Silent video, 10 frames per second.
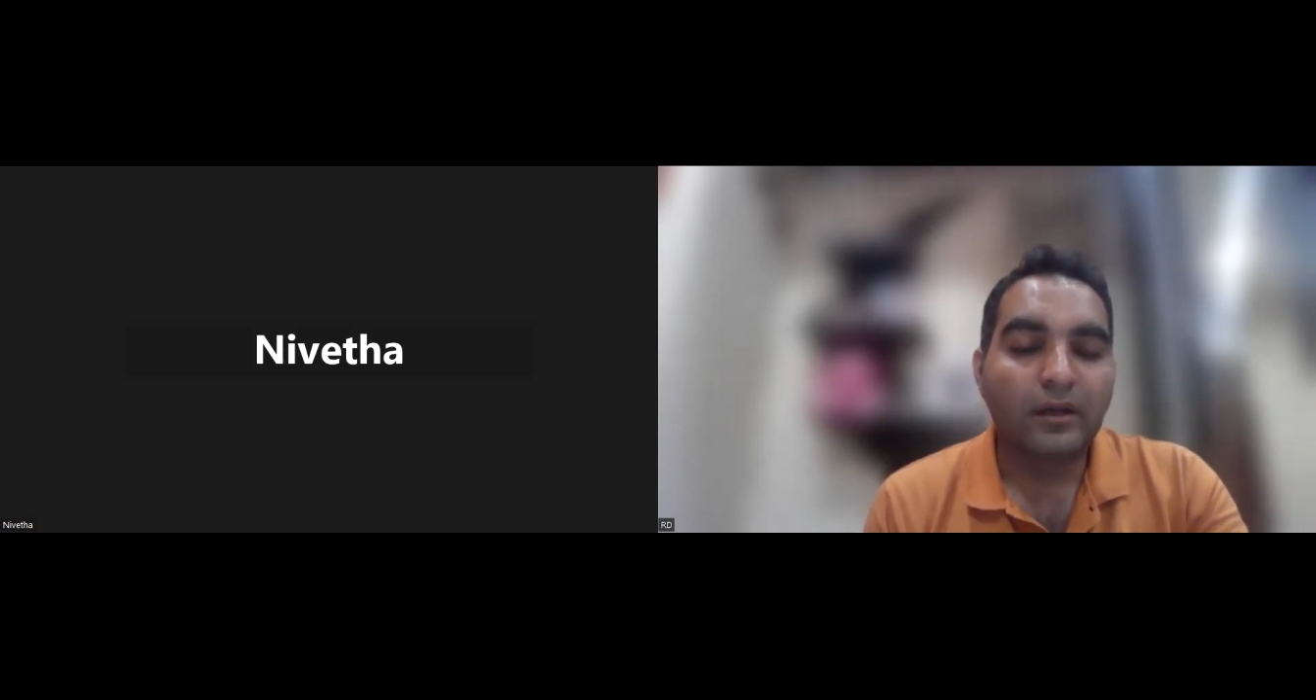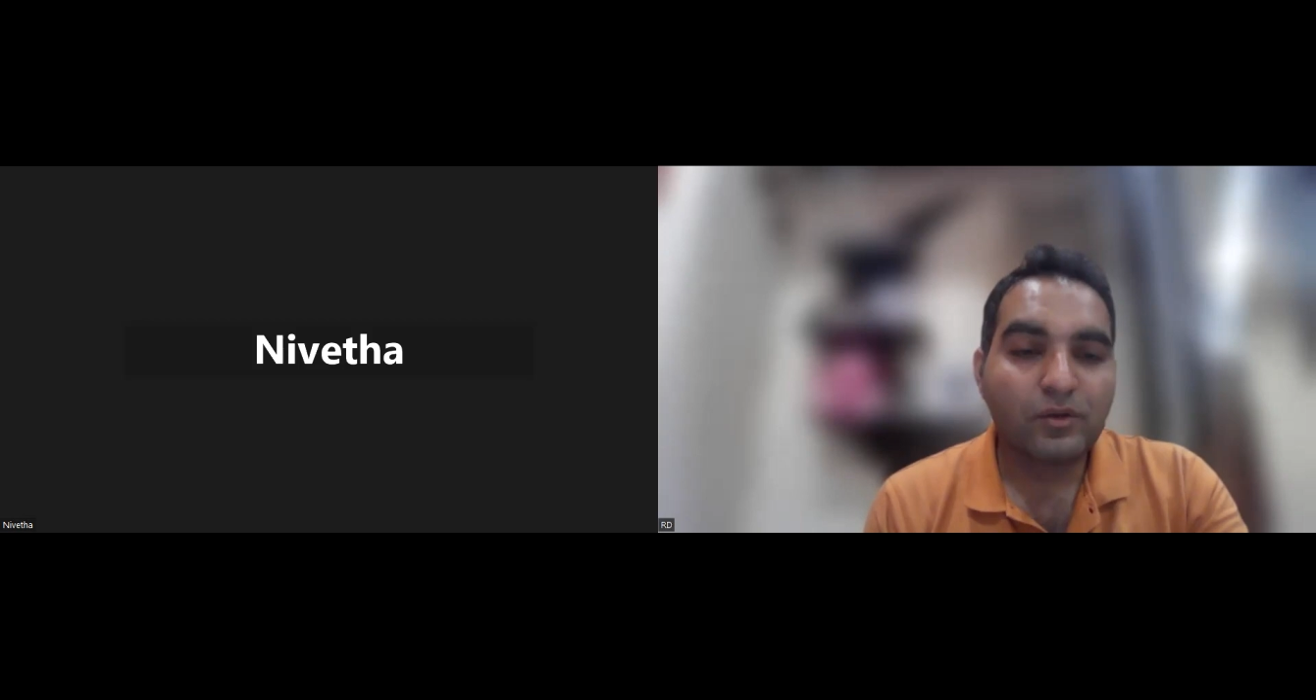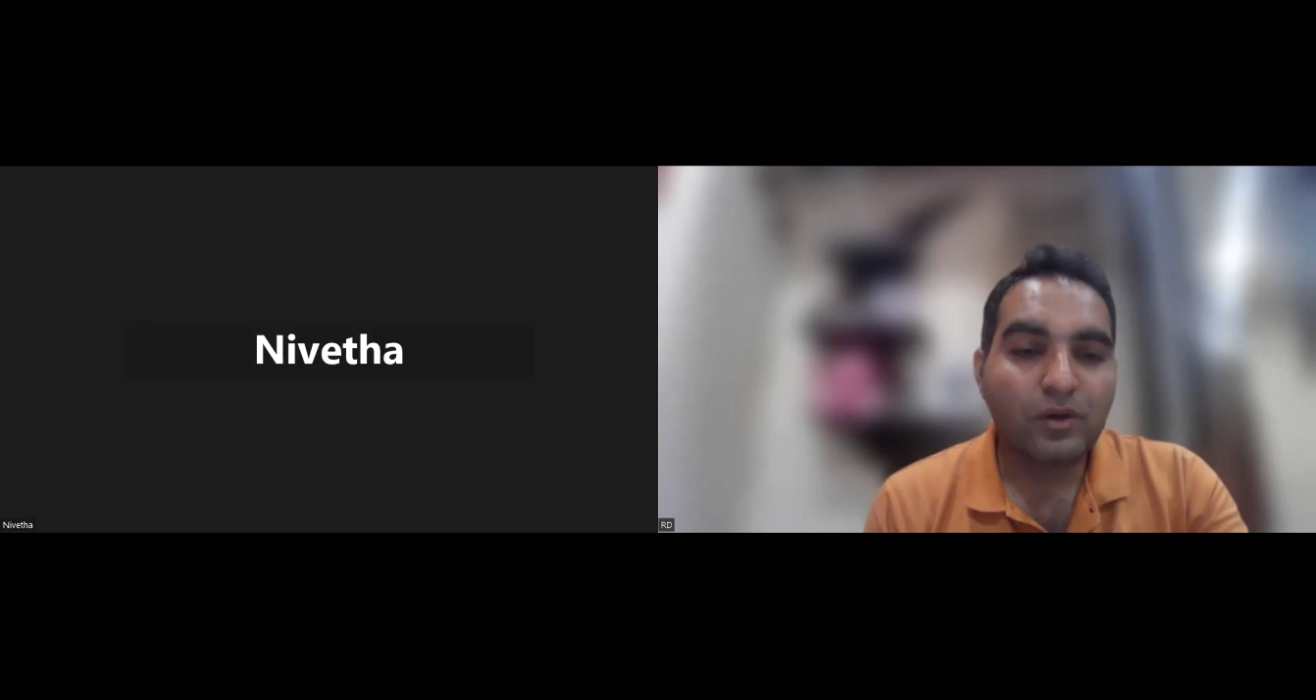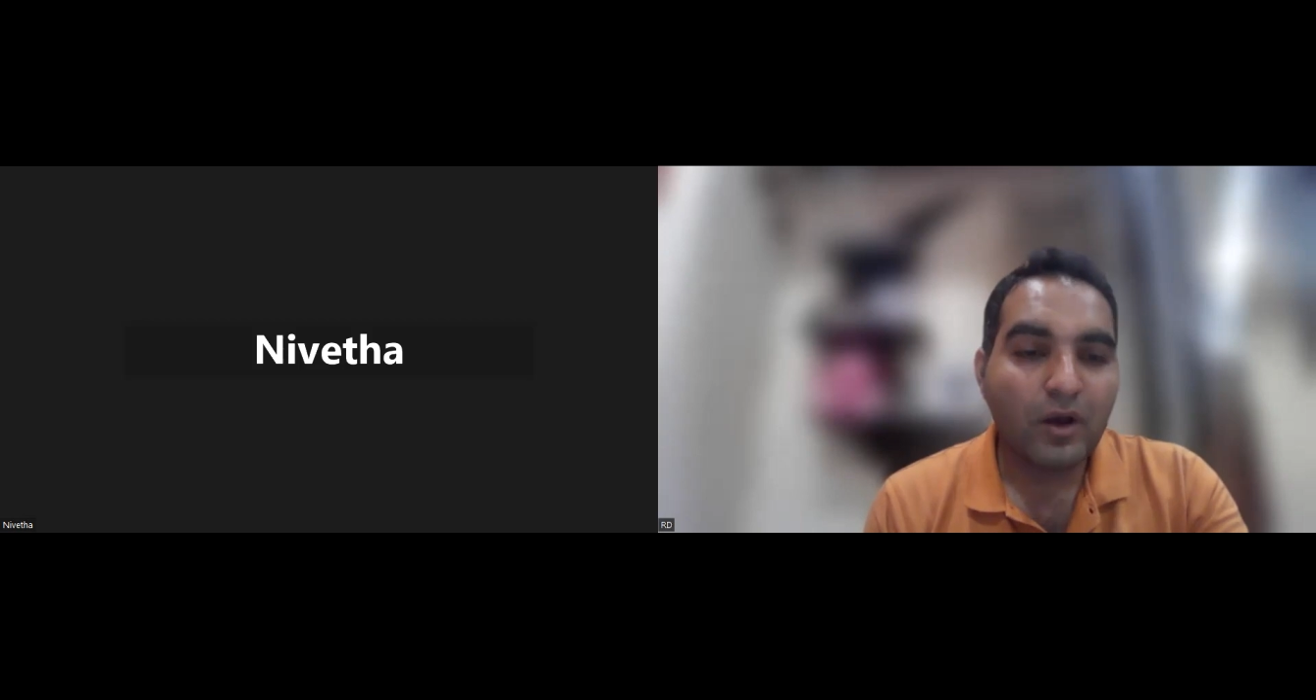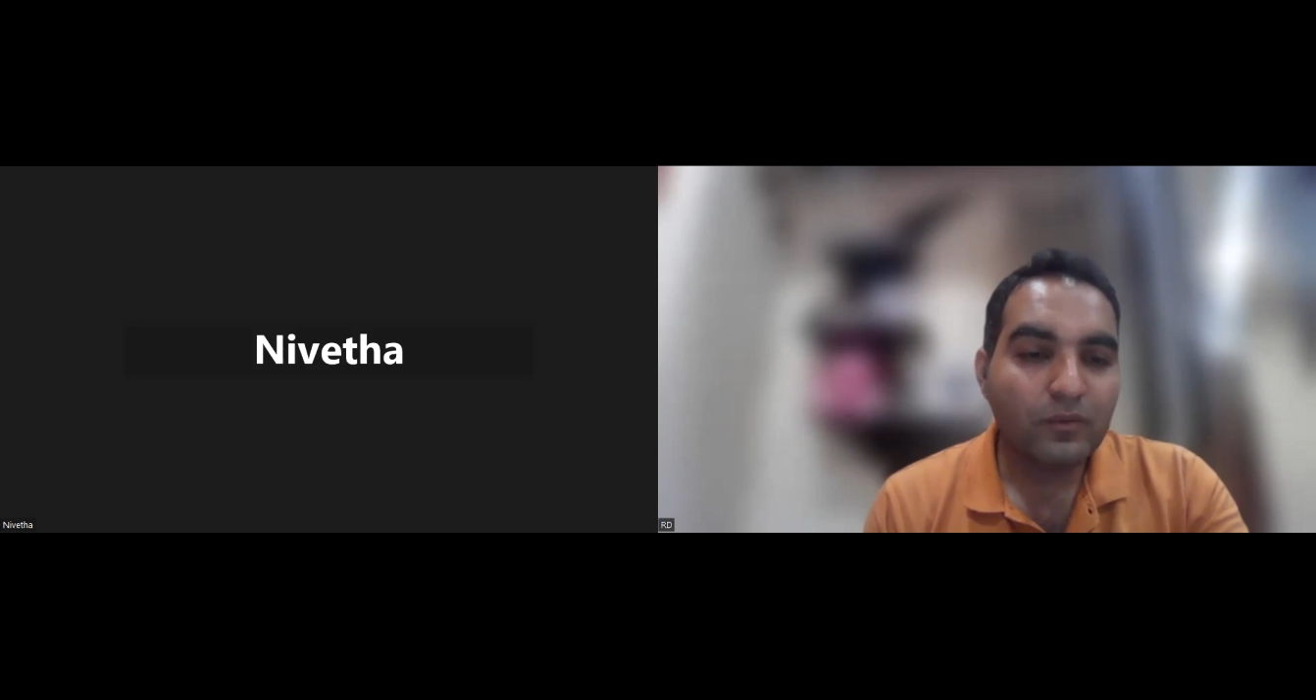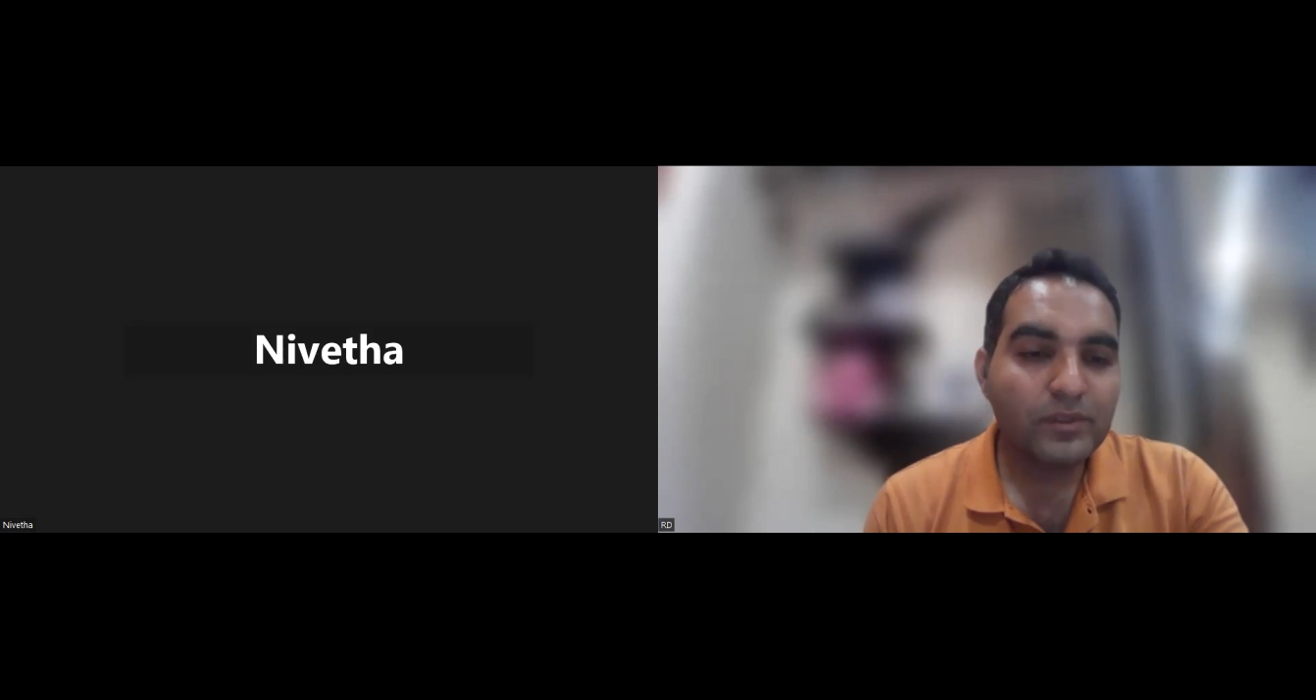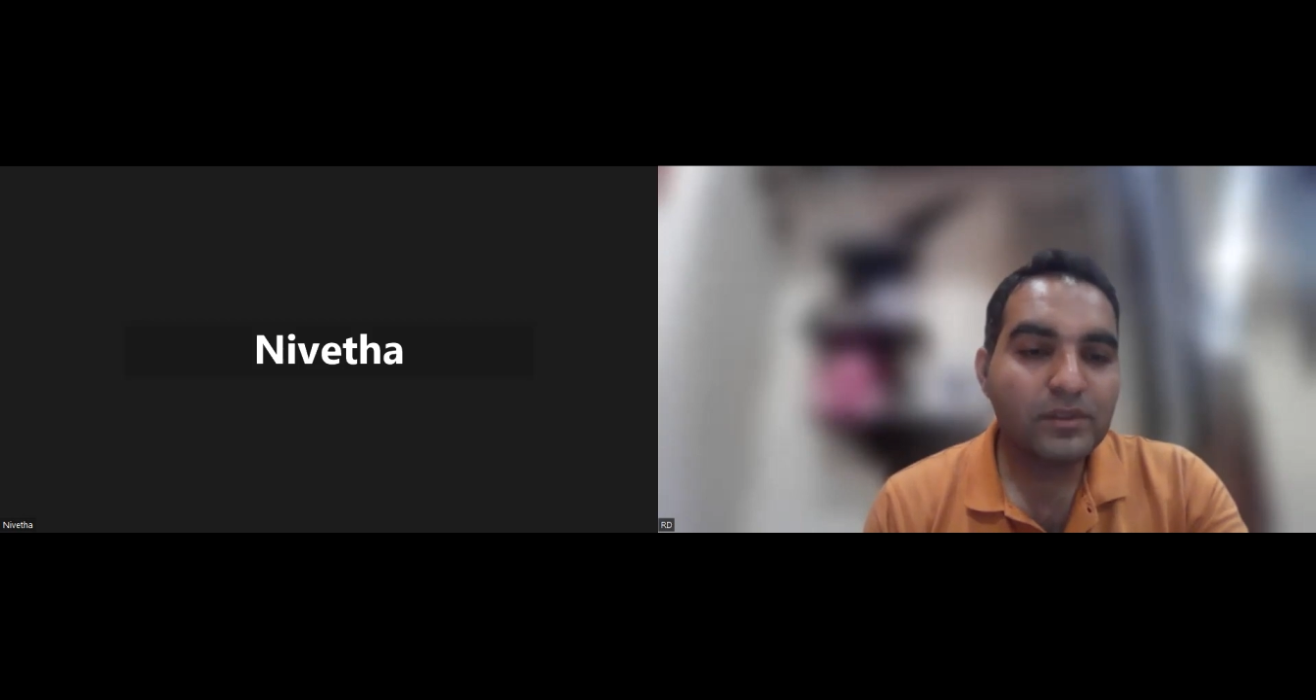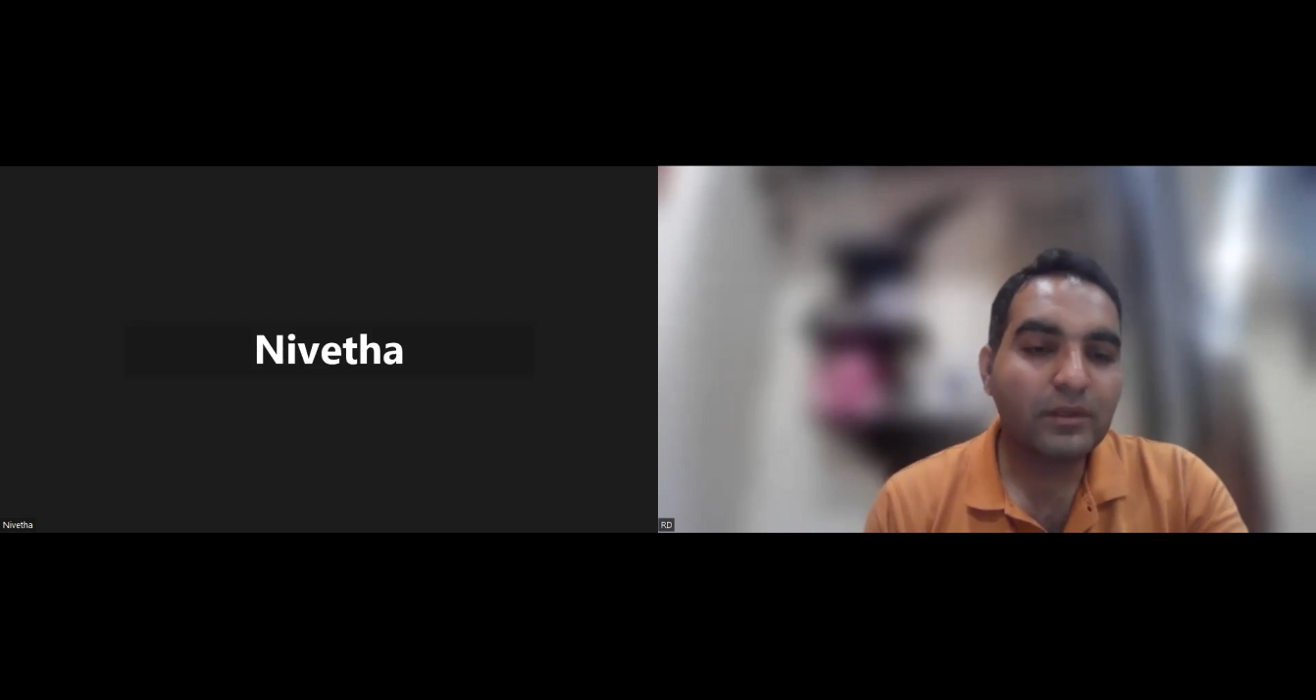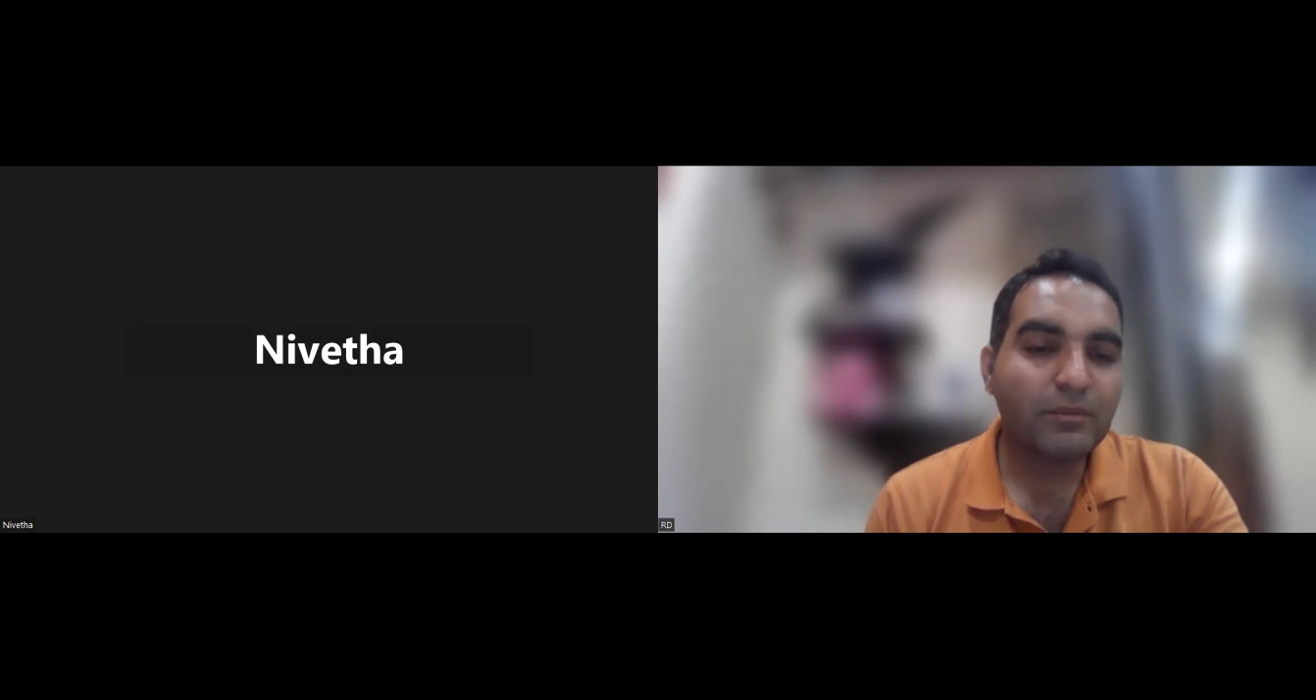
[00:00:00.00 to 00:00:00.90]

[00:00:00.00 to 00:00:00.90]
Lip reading: So how is the